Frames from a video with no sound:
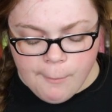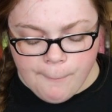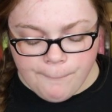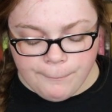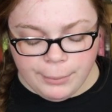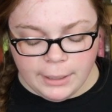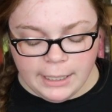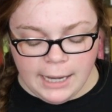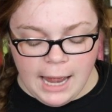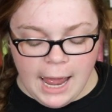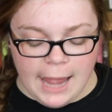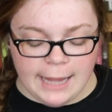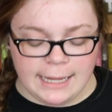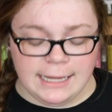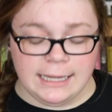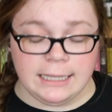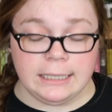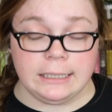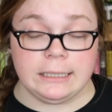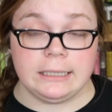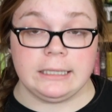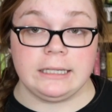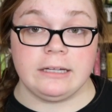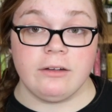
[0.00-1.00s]
But I can
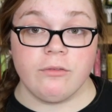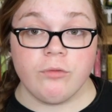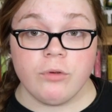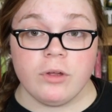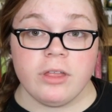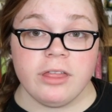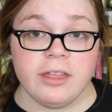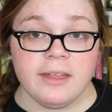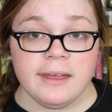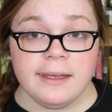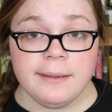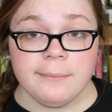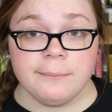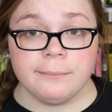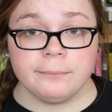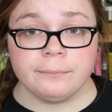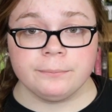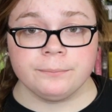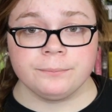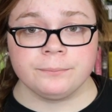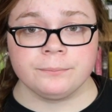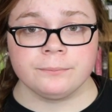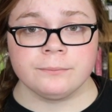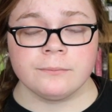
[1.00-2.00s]
live with it,
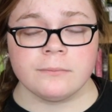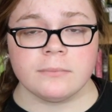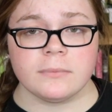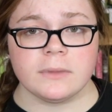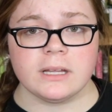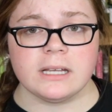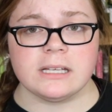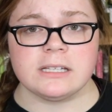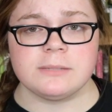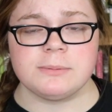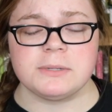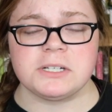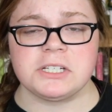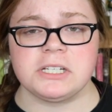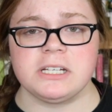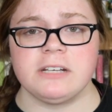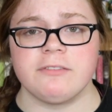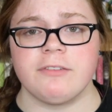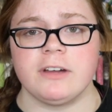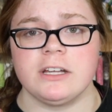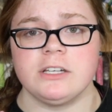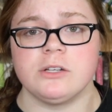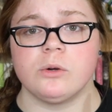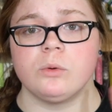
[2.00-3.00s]
especially
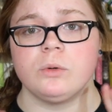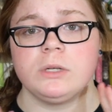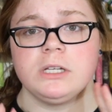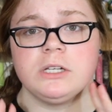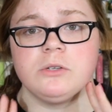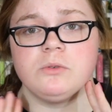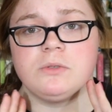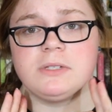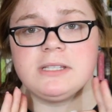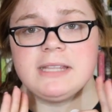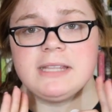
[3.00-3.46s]
if I don't use